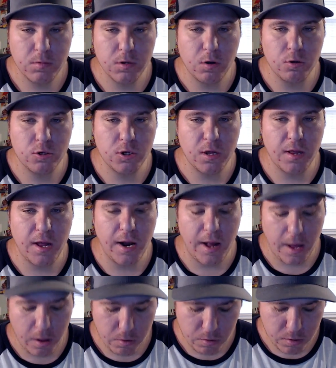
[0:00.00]
Go check that
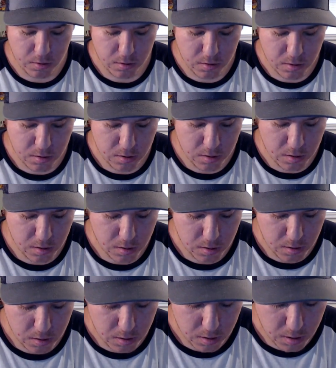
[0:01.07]
out.
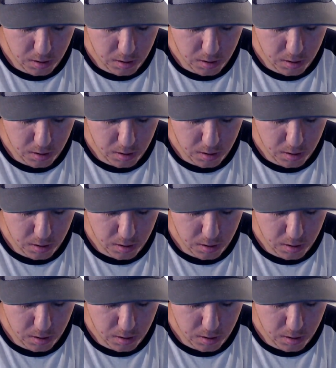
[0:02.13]
He